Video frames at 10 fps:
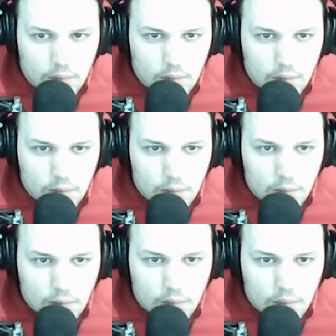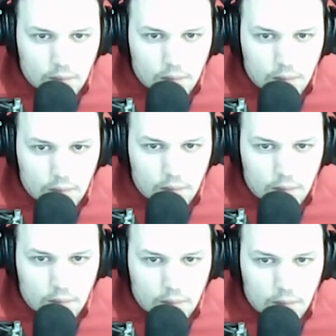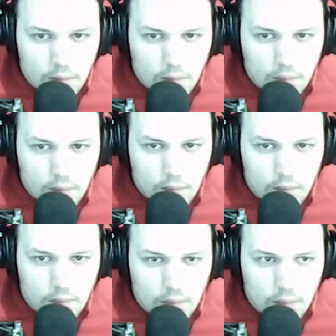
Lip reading: This person isn't speaking.